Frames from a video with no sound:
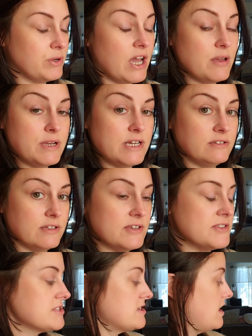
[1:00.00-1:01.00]
but I made a
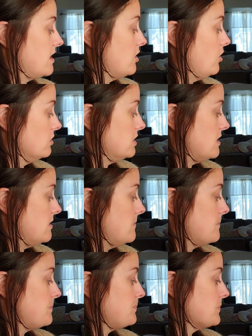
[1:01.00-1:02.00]
list. I called it
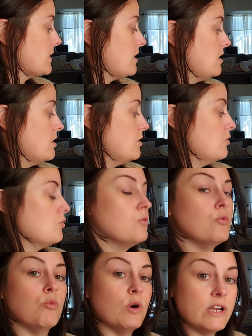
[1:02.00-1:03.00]

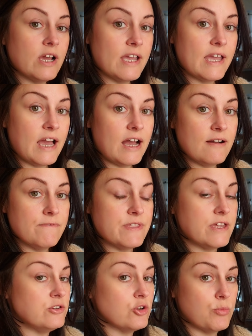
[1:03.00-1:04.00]
what I have
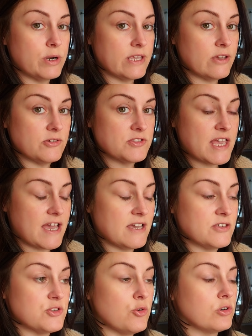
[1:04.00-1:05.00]
that nobody else
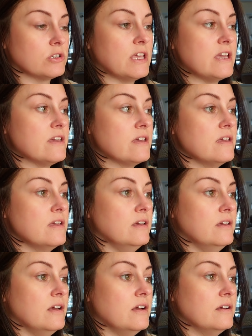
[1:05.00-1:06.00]
has or like
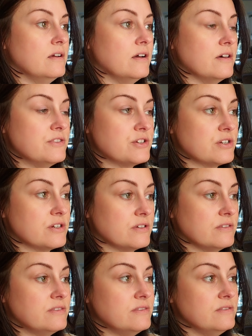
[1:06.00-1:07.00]

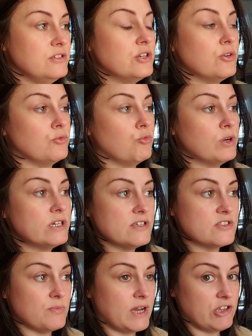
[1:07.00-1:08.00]
other, you know, what
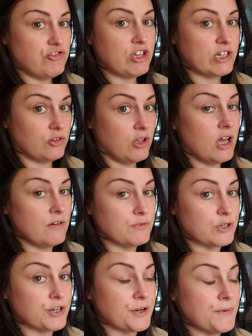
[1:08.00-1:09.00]
does my channel
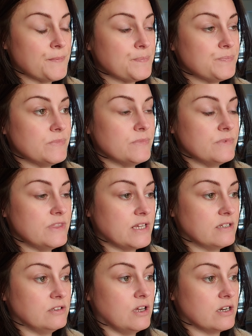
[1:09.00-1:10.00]
offer that
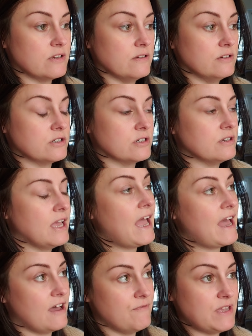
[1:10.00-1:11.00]
a lot of or
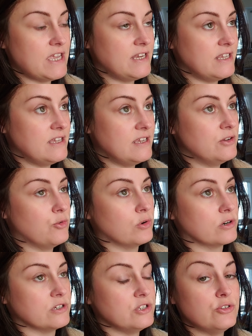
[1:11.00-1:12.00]
have in it
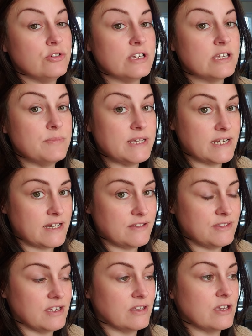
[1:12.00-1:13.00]
or you know it can mean
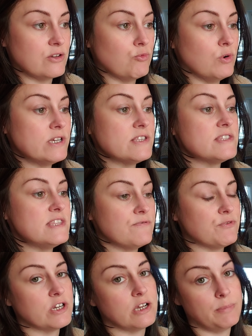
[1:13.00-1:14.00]
anything like what is
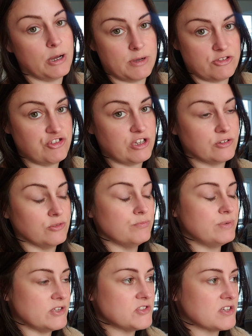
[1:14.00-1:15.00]
different about my channel
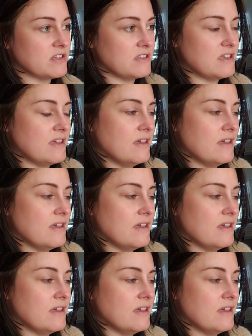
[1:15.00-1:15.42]
basically